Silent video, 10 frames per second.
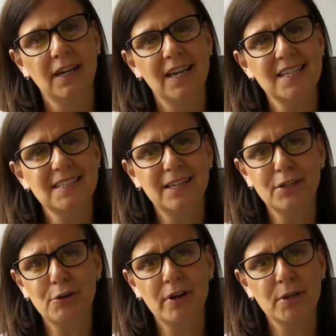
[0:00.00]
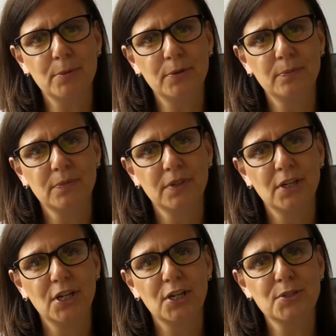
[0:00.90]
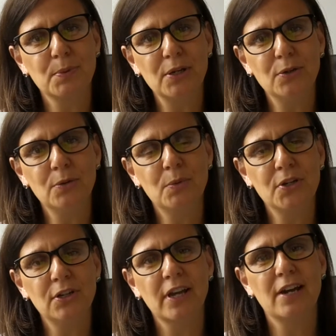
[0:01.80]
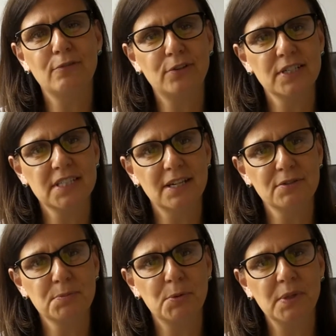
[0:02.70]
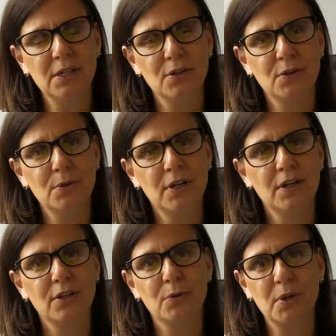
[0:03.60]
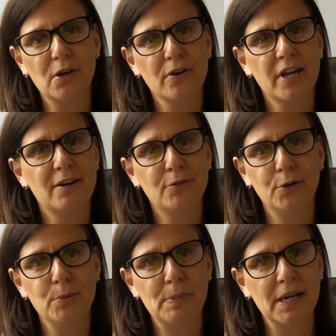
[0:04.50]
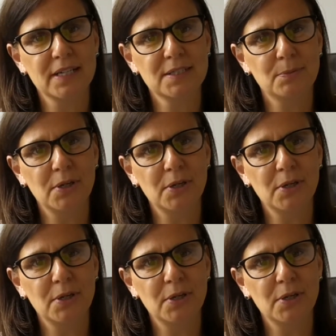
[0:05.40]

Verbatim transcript: Isn't that incredible? Because we all want to look out for ourselves, but we know that we can't have our own backs.